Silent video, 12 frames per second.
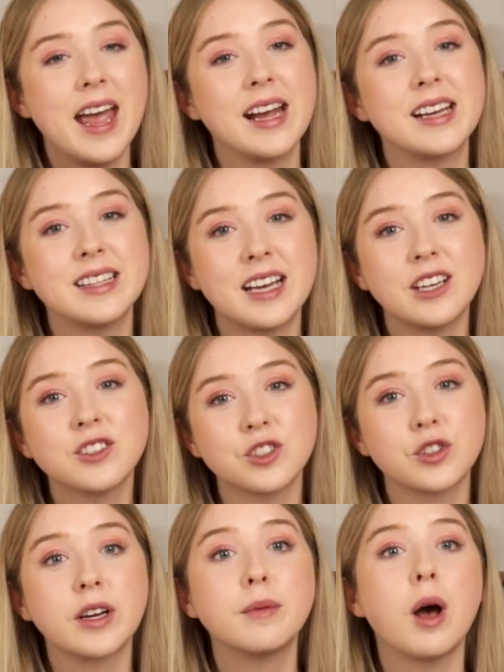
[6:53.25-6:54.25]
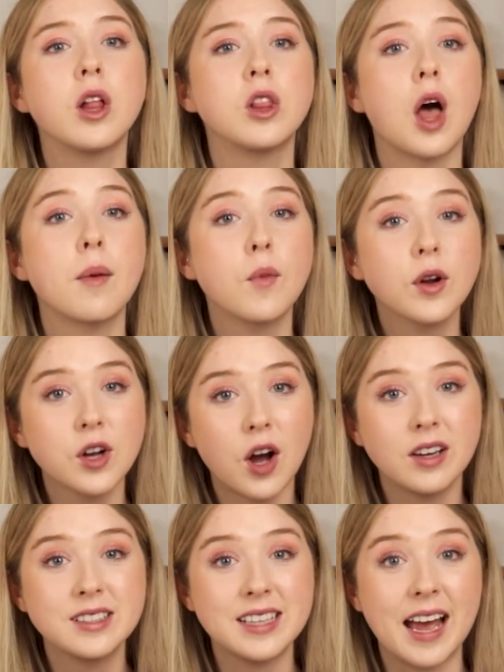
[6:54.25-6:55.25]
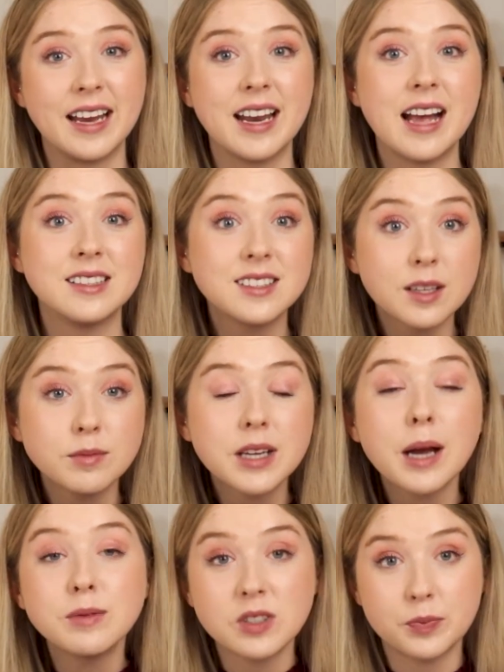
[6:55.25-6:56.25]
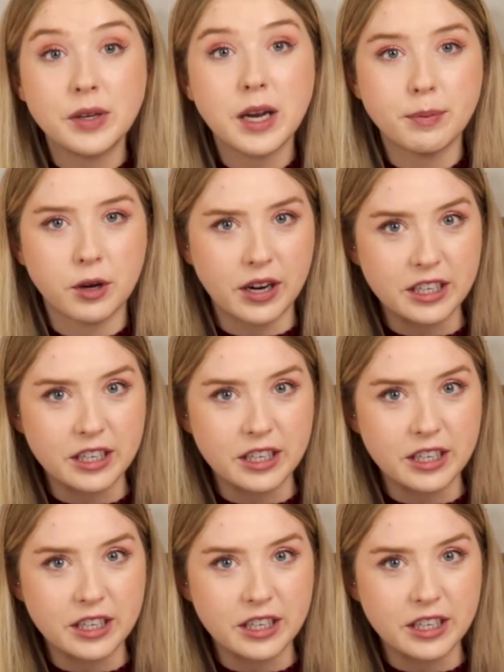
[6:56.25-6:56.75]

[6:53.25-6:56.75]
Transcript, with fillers: It can let you stream a lot more content and sometimes speed up your